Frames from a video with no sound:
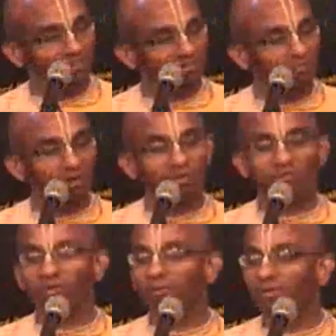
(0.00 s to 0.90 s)
Some kind
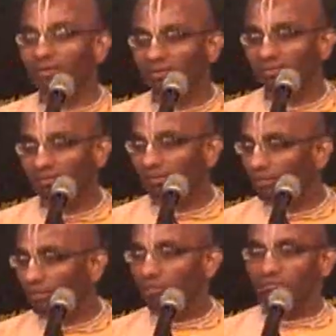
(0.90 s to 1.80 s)
of treatment it is.
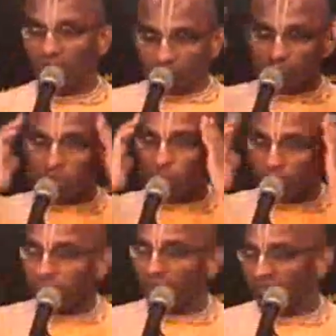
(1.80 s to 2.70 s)
We have to be
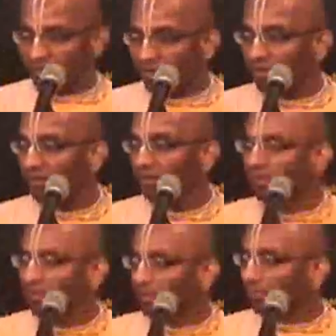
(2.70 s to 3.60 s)
open minded,
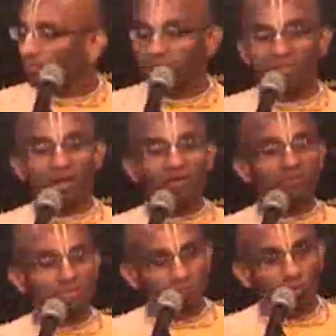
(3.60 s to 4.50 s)
but we can't
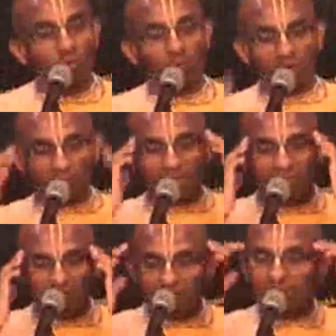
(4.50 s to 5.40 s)
be so open
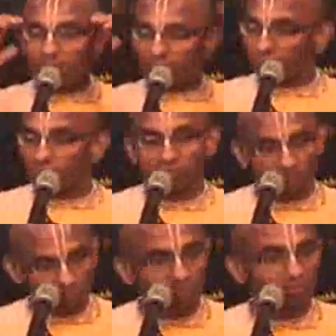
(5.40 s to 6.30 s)
minded that our brain falls
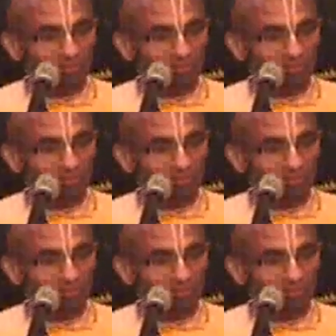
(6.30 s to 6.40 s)
out.